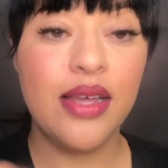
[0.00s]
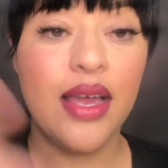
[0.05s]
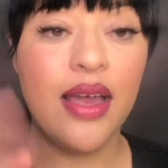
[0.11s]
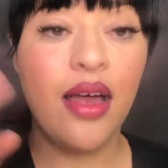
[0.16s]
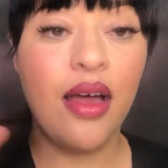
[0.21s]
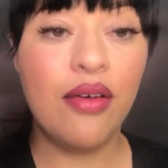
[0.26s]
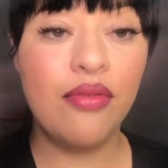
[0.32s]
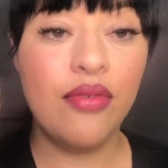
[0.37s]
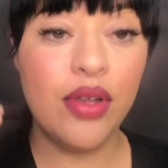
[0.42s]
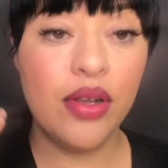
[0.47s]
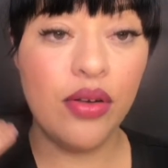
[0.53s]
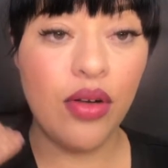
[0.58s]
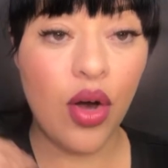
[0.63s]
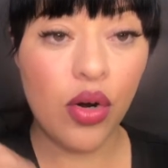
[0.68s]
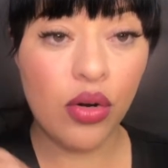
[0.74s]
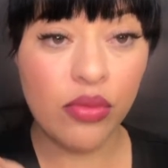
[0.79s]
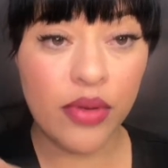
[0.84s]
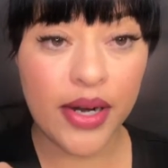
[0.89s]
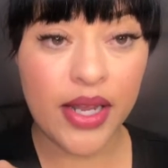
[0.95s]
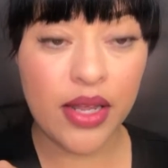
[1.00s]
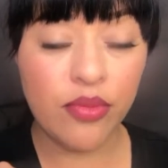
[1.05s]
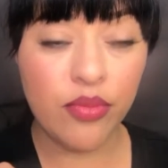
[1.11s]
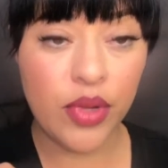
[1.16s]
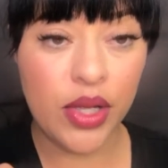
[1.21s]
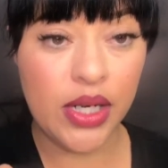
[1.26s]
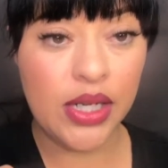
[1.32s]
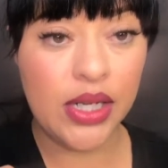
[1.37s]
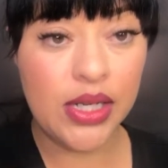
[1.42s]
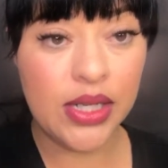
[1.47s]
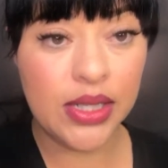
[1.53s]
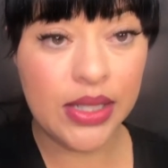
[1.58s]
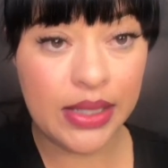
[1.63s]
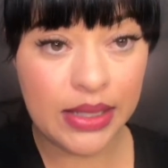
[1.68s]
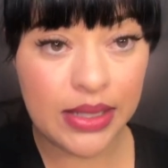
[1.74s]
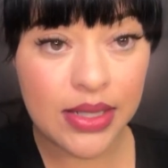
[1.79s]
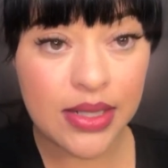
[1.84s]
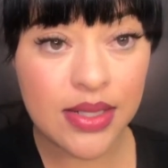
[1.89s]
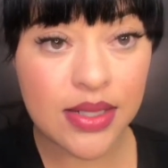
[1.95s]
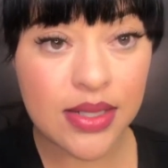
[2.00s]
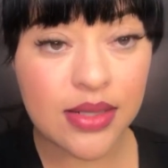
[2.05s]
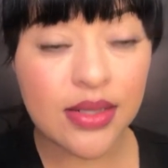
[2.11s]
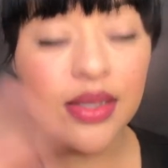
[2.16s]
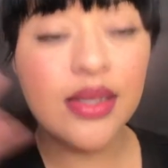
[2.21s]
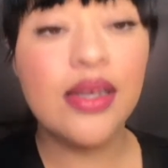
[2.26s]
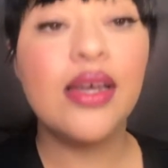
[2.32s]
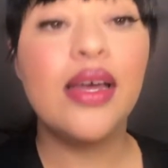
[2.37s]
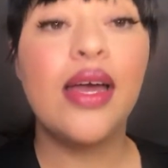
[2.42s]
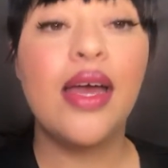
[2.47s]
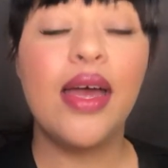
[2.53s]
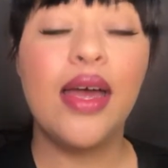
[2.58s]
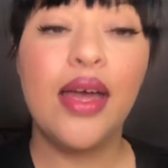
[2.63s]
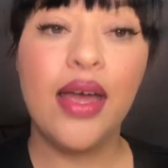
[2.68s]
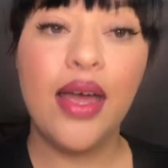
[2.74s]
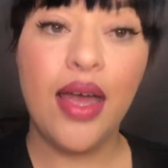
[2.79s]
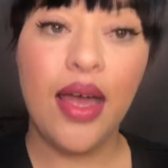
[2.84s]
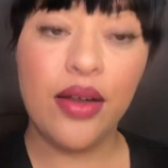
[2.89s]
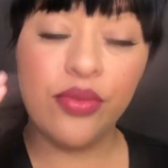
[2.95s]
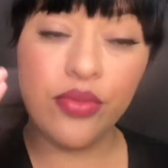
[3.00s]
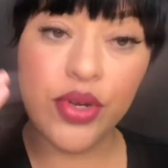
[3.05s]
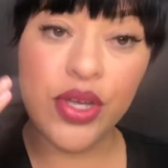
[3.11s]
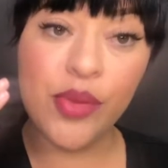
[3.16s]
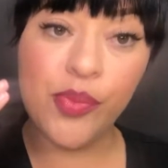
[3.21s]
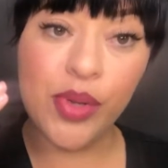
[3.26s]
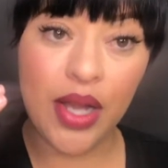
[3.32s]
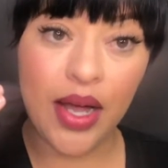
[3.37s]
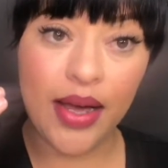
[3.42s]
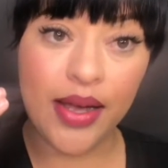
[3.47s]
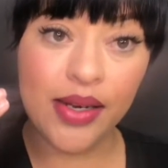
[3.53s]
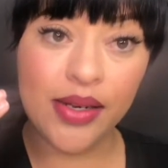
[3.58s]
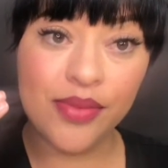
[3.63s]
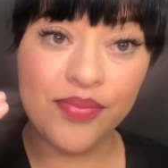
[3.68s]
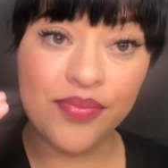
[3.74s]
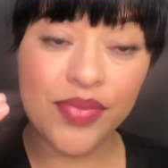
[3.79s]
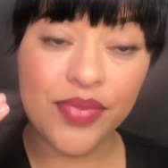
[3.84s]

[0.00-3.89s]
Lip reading: they haven't already been cleaned and reapplied.